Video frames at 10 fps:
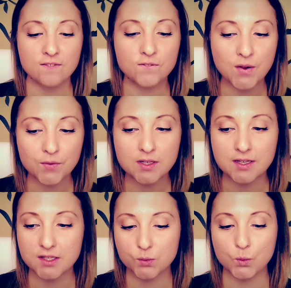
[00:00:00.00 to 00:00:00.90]

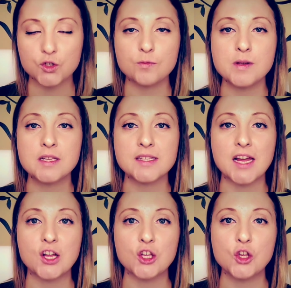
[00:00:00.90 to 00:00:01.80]
vividness, which means
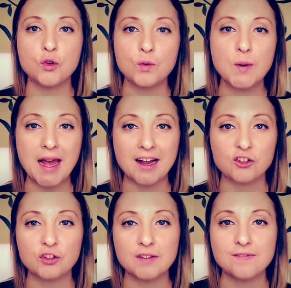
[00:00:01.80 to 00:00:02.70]
that you
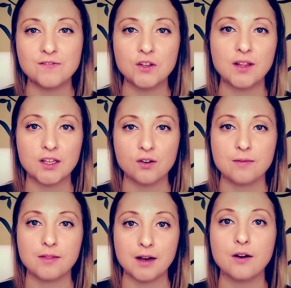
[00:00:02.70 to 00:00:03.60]
actually feel like
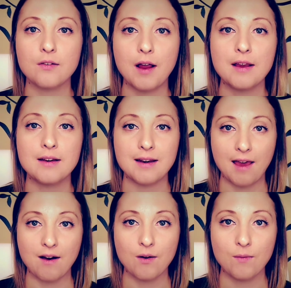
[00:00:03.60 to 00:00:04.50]
you're there right
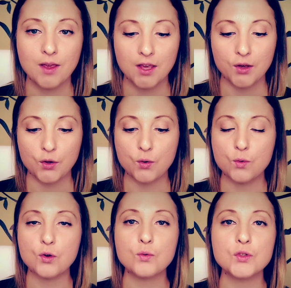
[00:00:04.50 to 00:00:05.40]
now. You
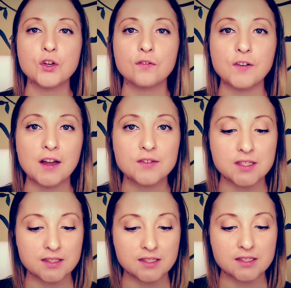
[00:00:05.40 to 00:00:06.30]
use your 5
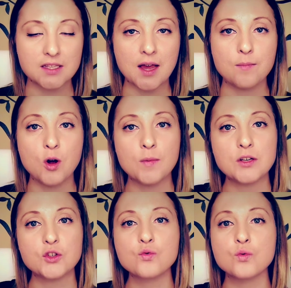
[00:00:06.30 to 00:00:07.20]
senses in that
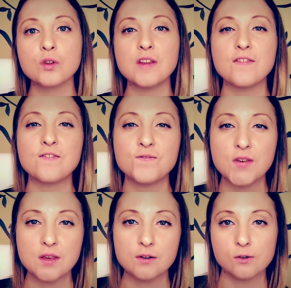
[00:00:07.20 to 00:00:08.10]
moment to really
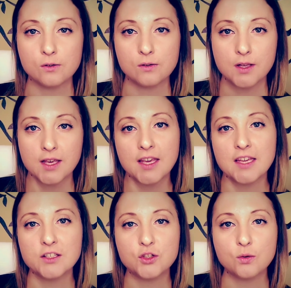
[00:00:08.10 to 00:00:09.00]
feel
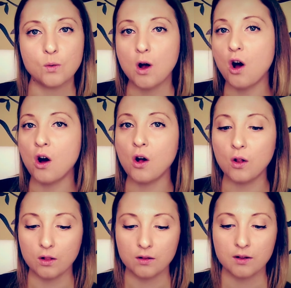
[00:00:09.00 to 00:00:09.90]
into
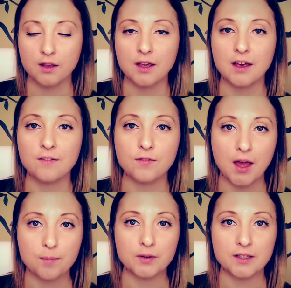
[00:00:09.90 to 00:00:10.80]
all of
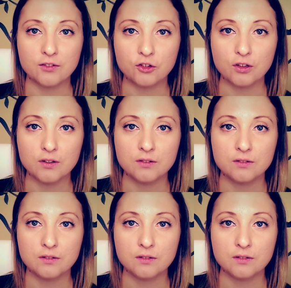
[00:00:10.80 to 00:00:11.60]
that potential.